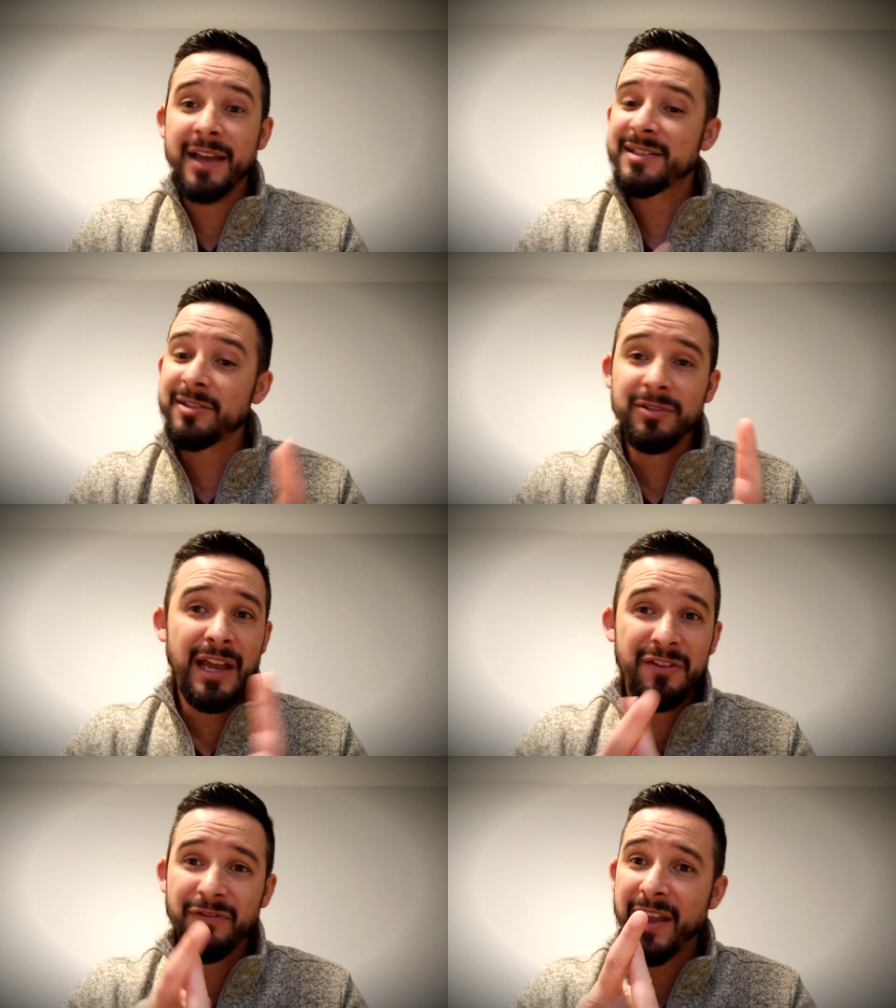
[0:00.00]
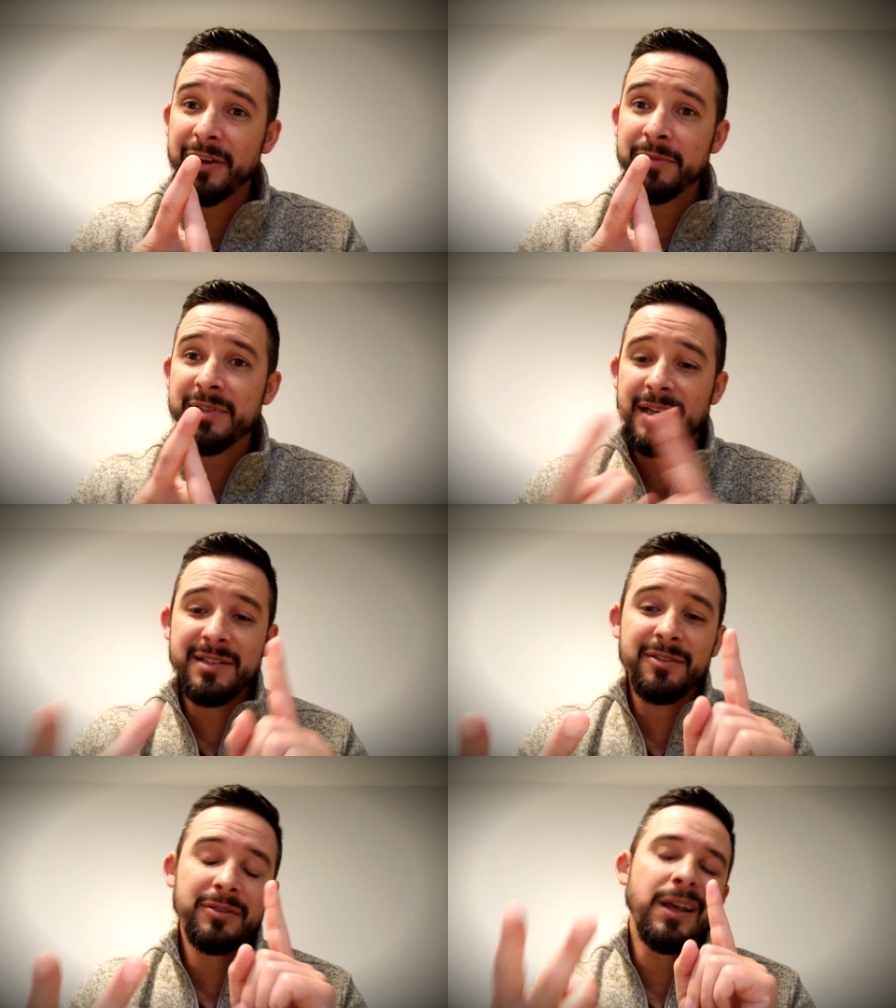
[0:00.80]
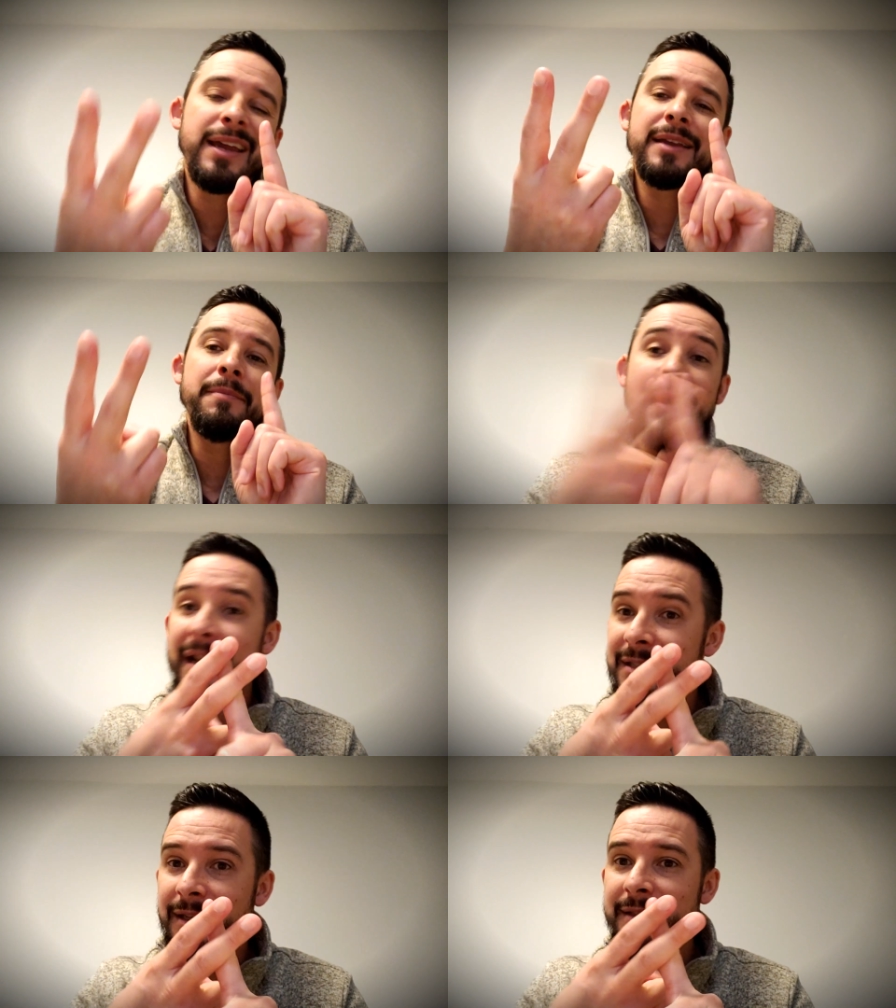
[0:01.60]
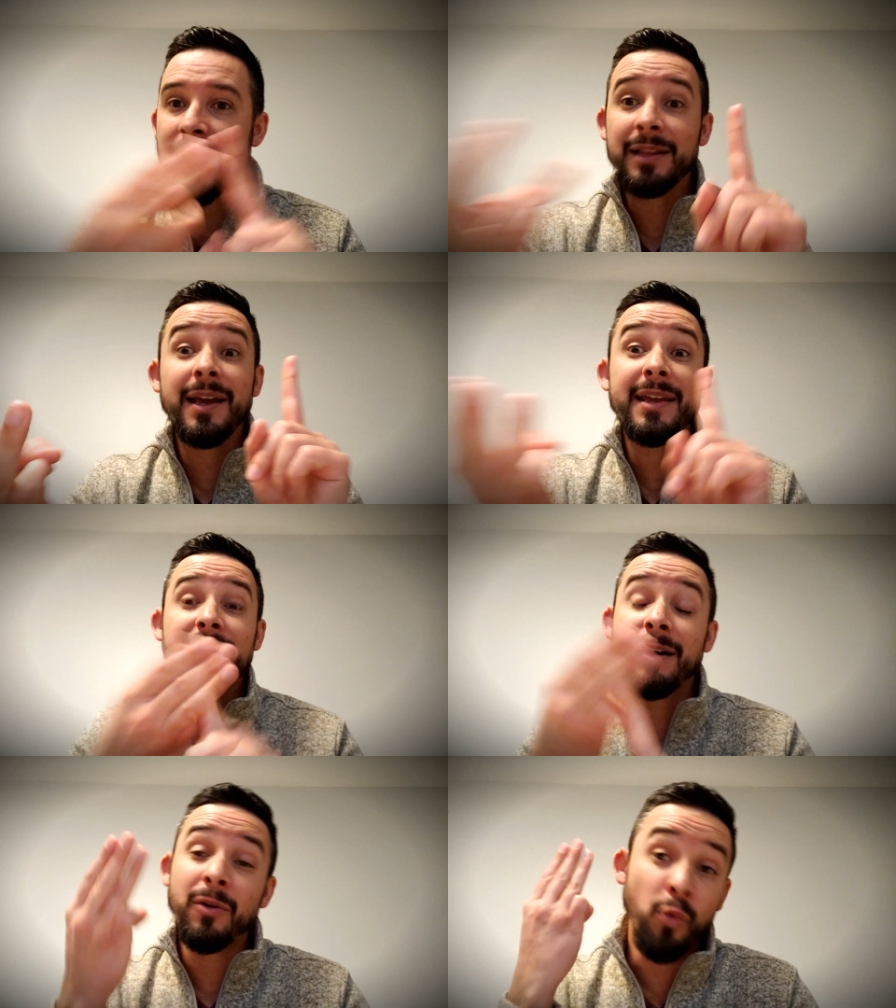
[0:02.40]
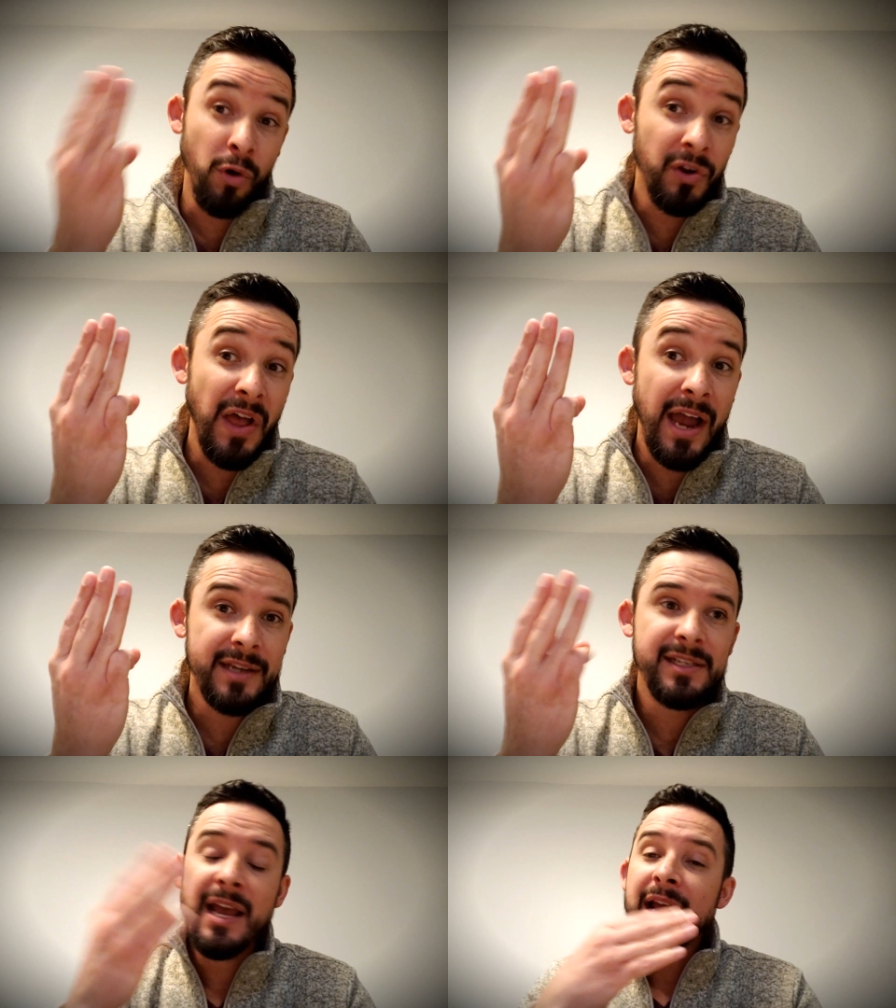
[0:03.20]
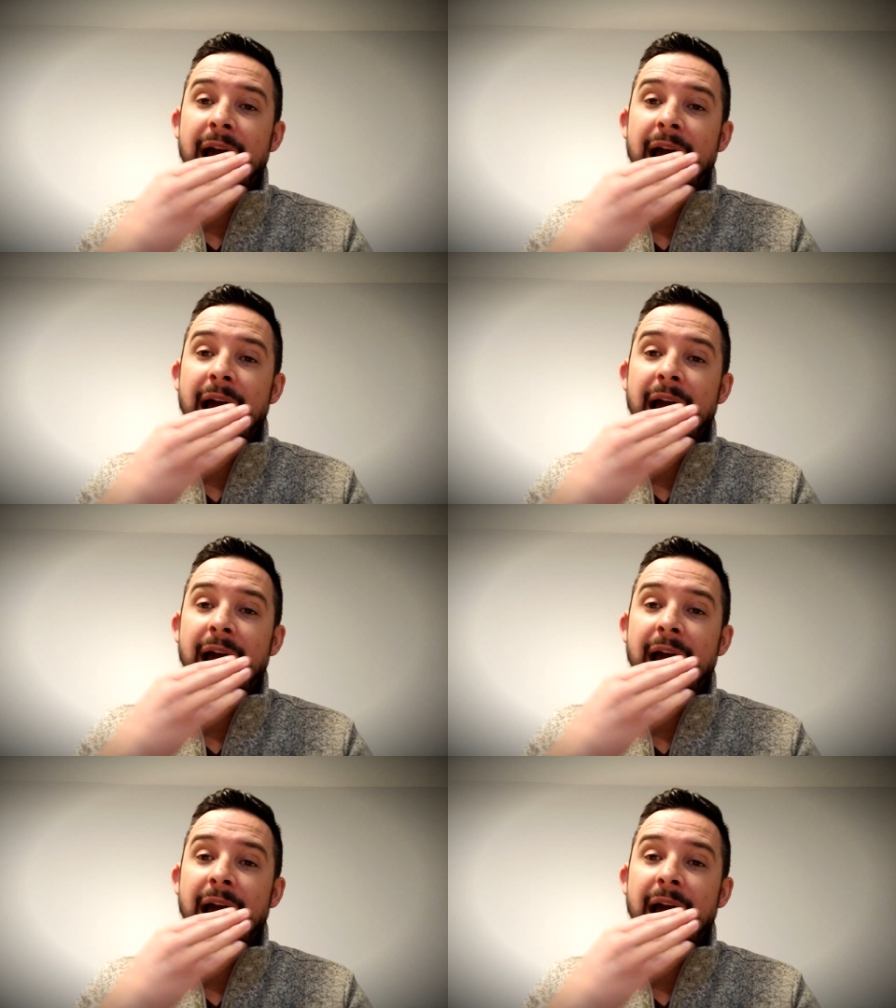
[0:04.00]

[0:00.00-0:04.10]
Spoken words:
I still like Phantoms. I still like Mantas. I like Warlocks.